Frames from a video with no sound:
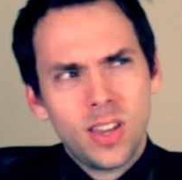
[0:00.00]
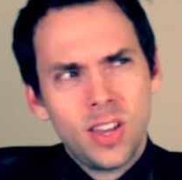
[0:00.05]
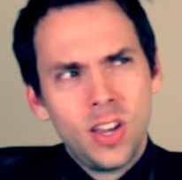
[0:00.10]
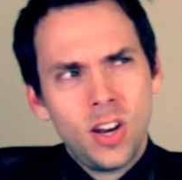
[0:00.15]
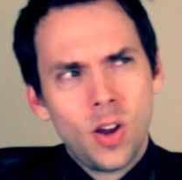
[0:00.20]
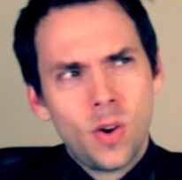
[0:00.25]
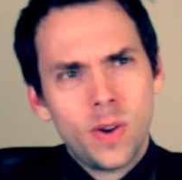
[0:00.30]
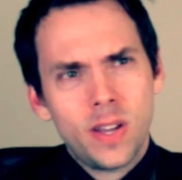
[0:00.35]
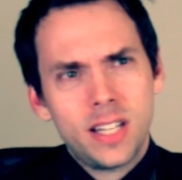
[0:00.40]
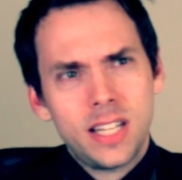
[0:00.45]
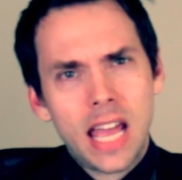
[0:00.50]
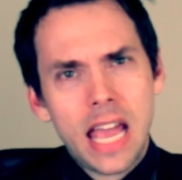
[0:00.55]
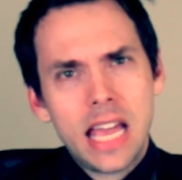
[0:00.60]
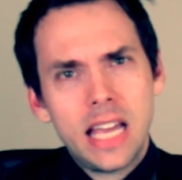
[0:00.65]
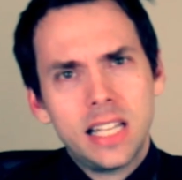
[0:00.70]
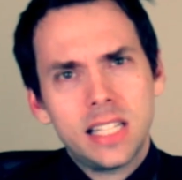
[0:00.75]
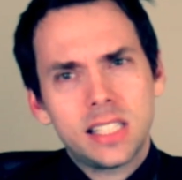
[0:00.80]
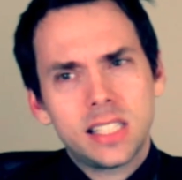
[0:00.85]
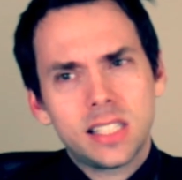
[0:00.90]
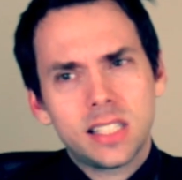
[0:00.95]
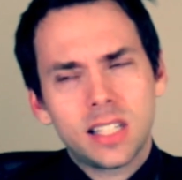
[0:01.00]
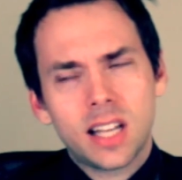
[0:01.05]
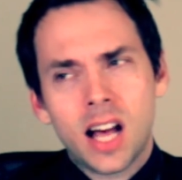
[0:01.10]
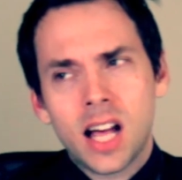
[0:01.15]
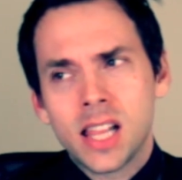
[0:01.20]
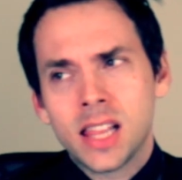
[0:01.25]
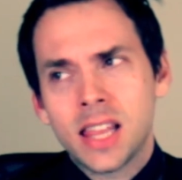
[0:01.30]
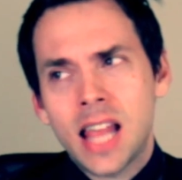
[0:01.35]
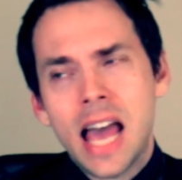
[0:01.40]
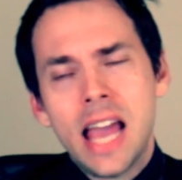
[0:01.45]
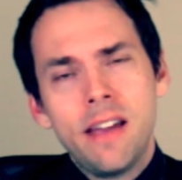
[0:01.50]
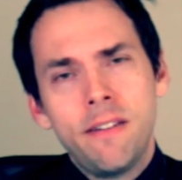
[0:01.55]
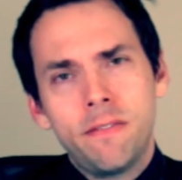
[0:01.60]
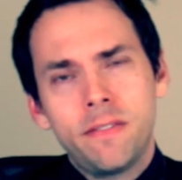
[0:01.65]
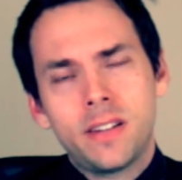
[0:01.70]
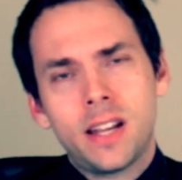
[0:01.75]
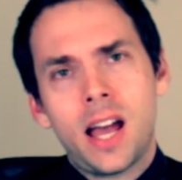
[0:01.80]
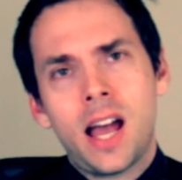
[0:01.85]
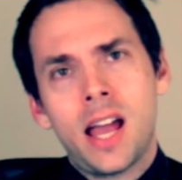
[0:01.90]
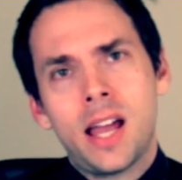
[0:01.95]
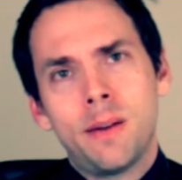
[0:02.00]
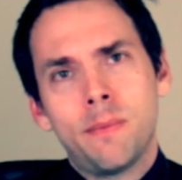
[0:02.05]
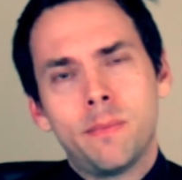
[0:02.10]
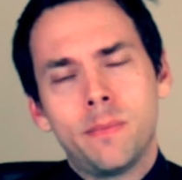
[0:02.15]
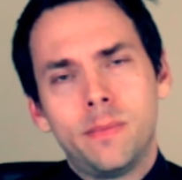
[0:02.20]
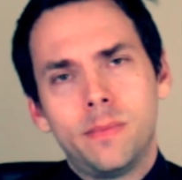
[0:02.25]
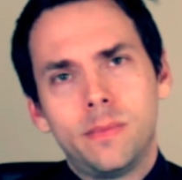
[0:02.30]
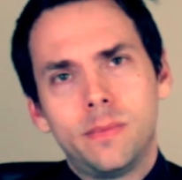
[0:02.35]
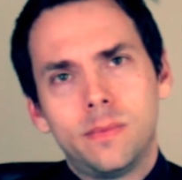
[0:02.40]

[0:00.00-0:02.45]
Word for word: You know, it takes a lifetime